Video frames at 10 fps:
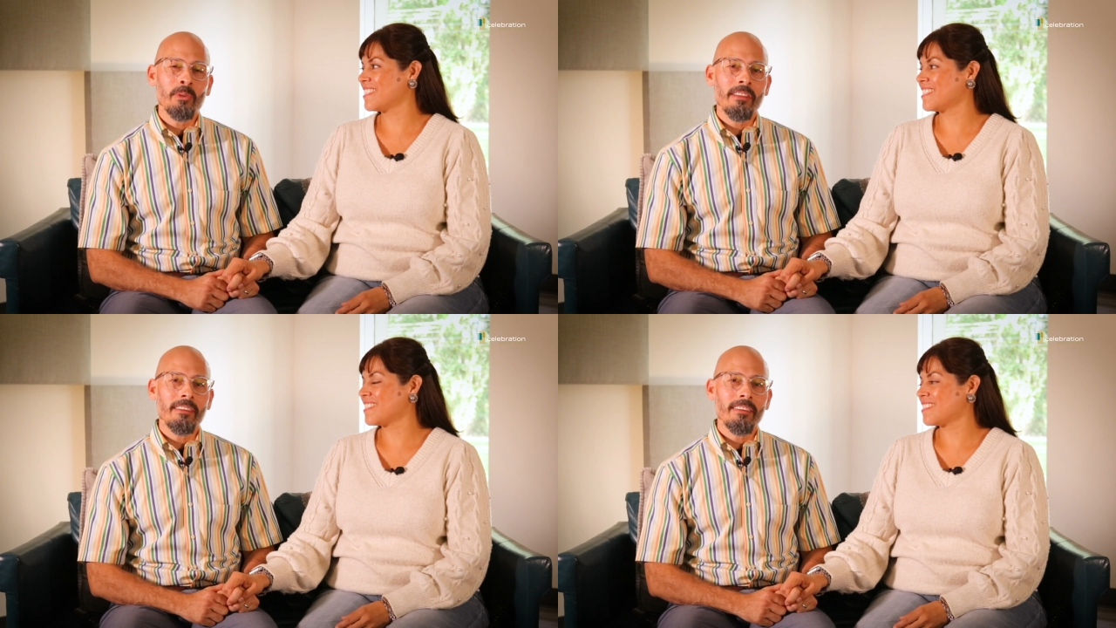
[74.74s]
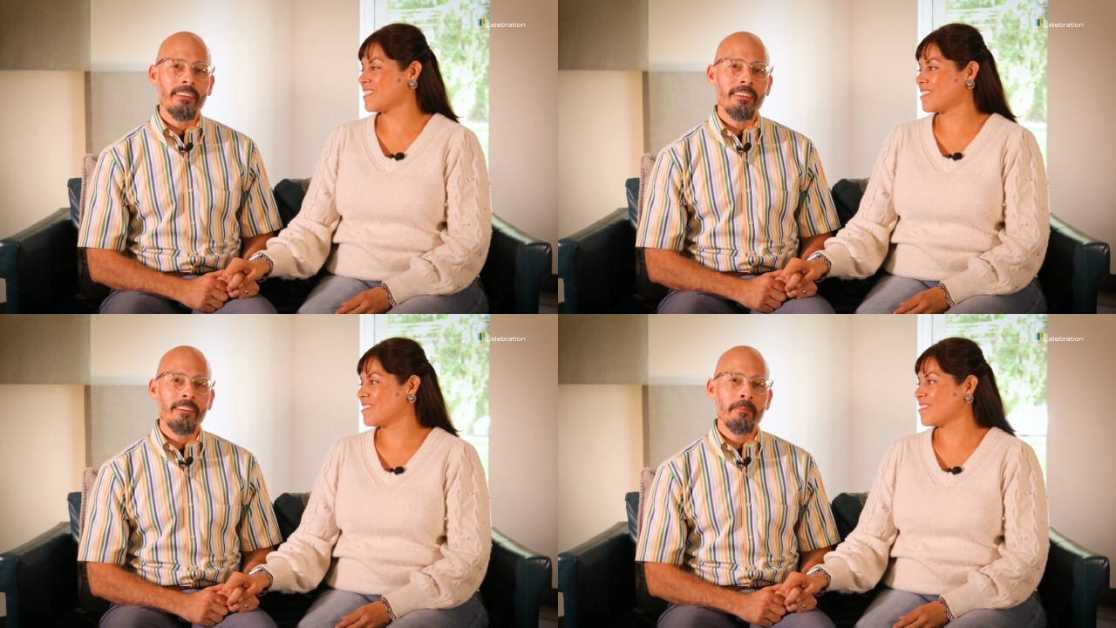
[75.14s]
Speaker 1: with
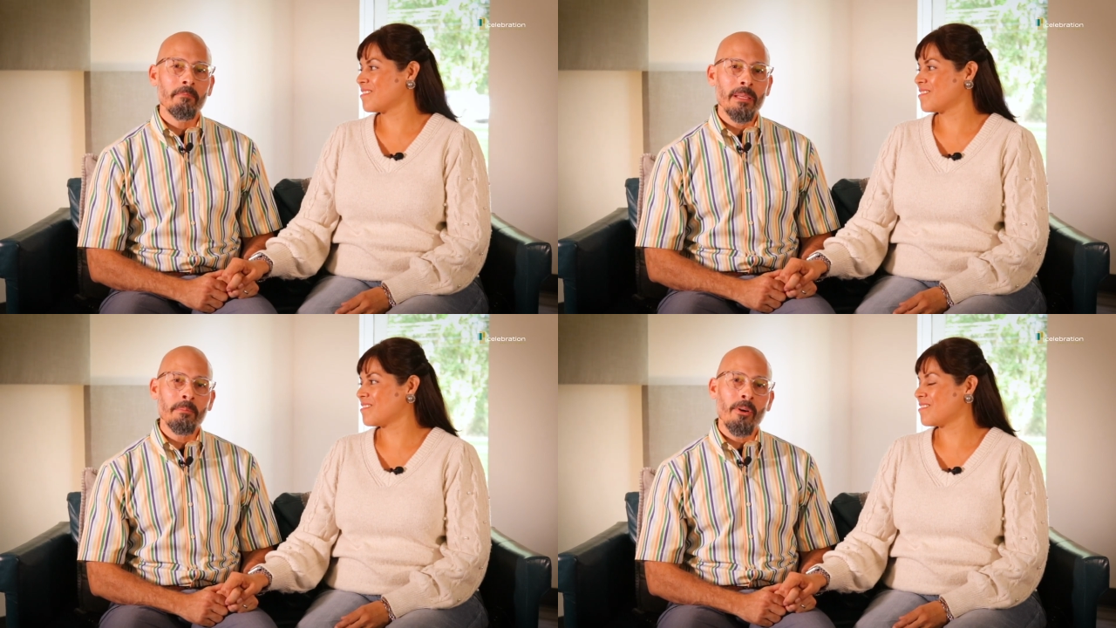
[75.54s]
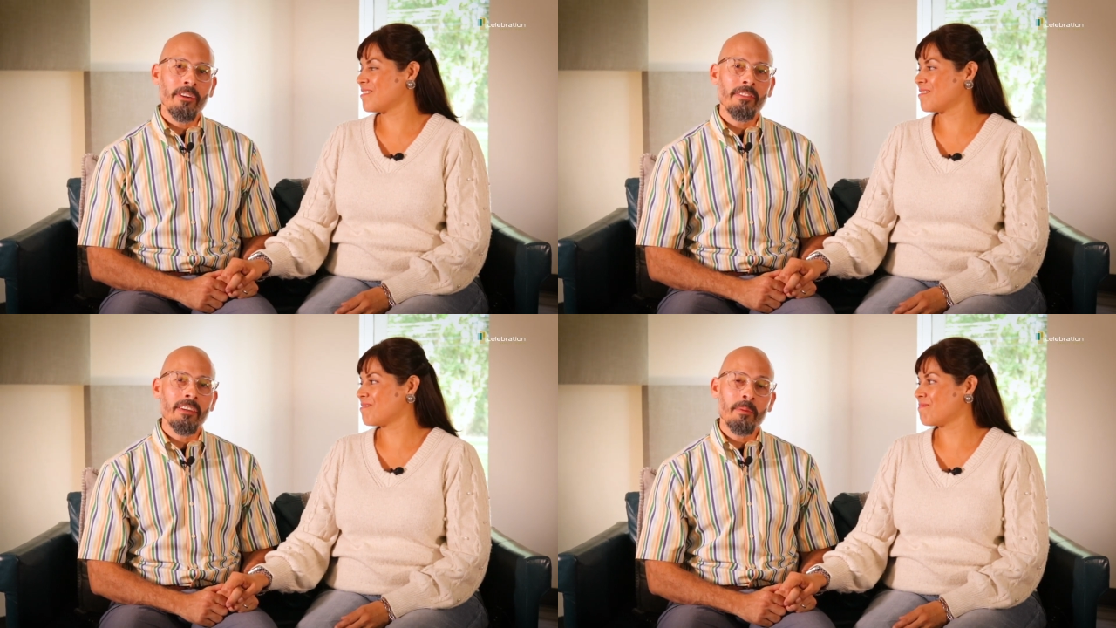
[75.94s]
uh, being part
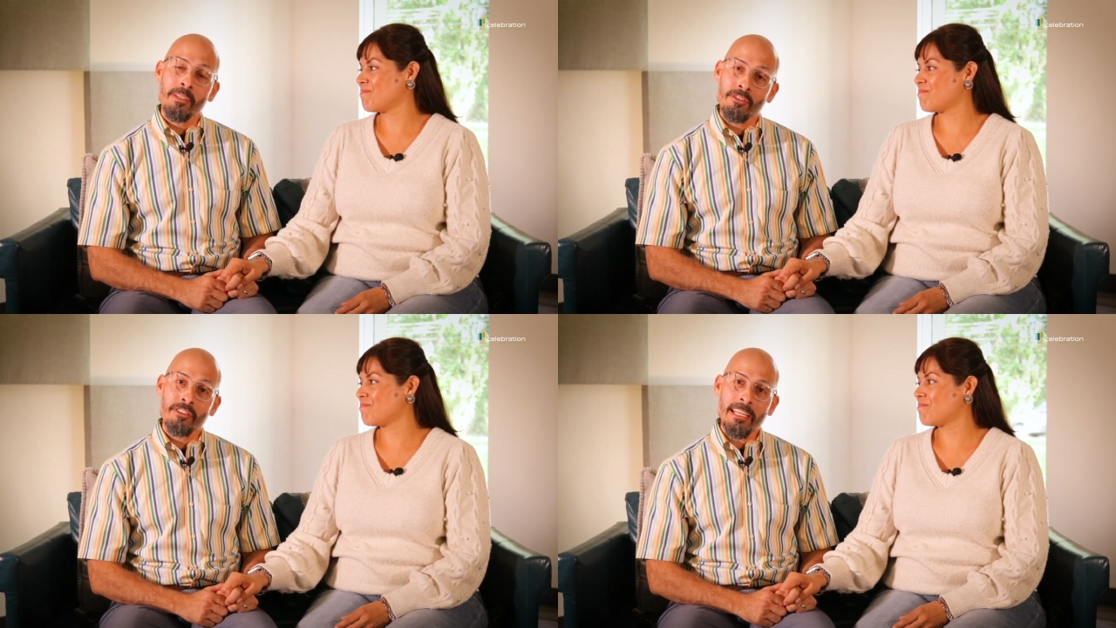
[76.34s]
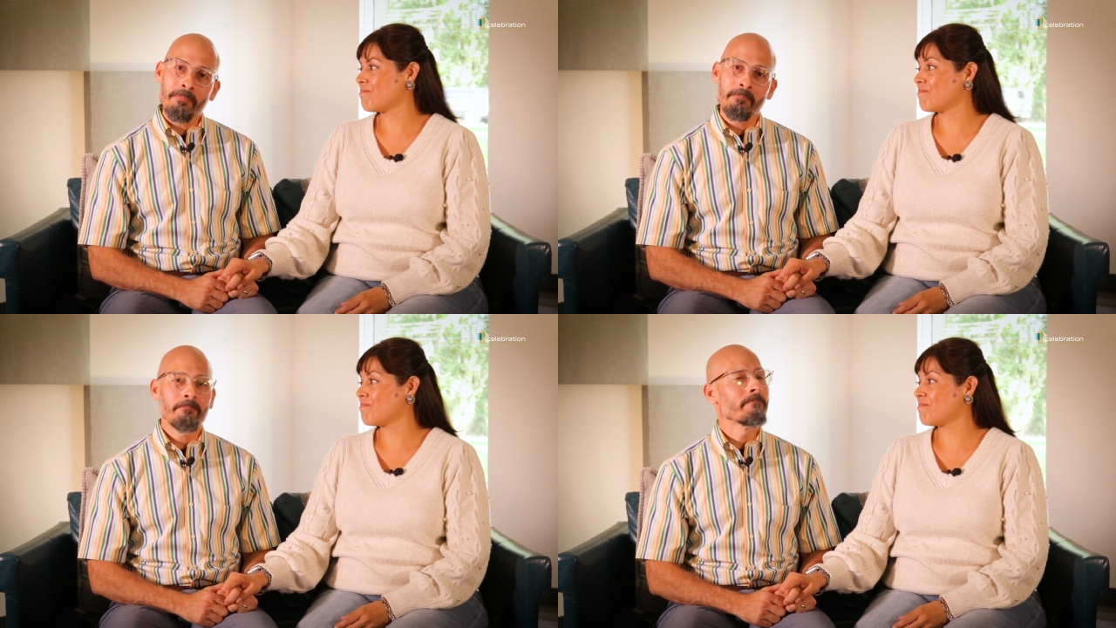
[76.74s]
of uh, the ministry team.